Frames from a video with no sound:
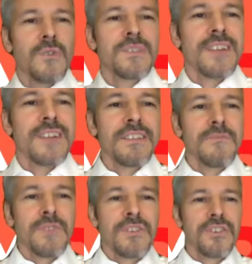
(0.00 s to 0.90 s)
study
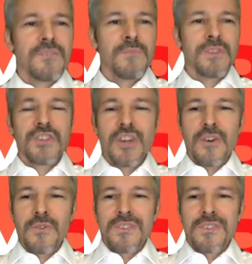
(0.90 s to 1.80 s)
which which
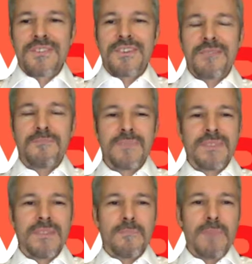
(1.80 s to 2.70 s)
shows the
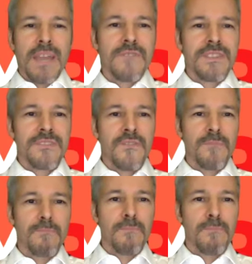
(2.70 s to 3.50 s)
the benefits of a